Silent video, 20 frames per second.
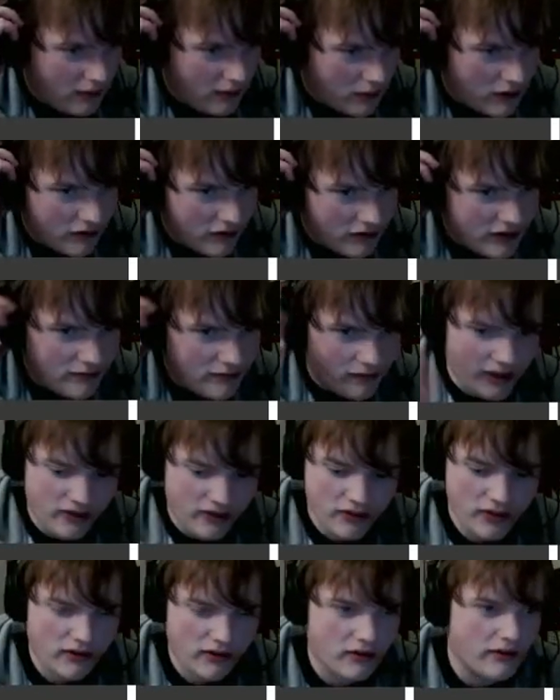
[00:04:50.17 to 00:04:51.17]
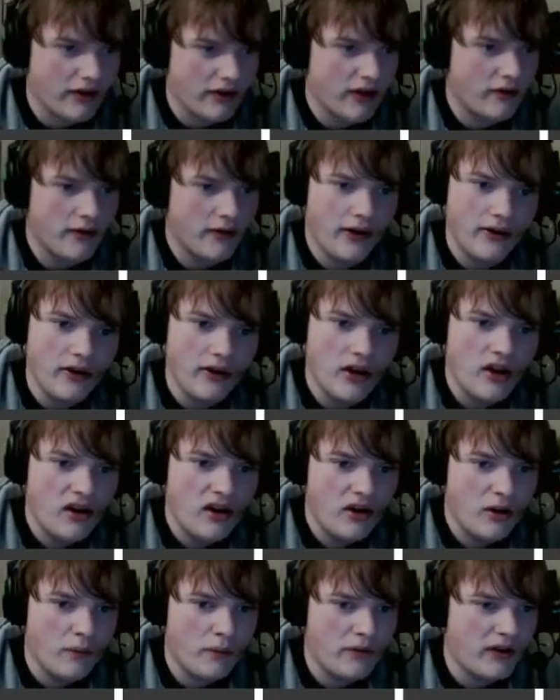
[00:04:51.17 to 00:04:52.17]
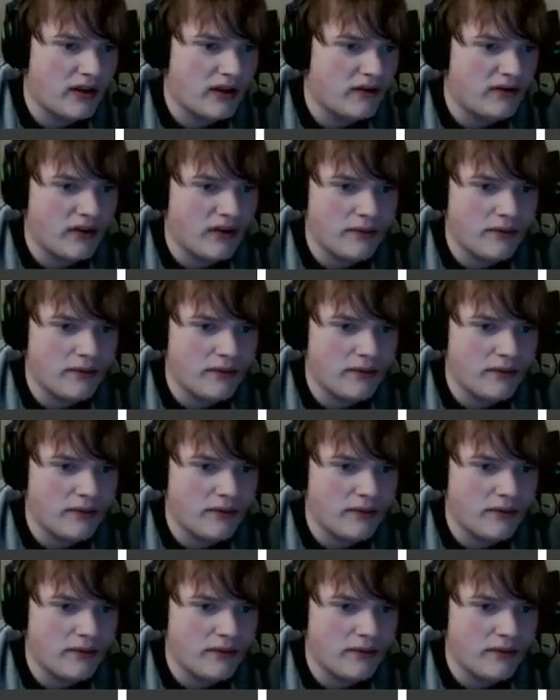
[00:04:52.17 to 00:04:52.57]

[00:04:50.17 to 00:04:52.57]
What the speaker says: I wouldn't leave my credit card laying around. Hopefully I can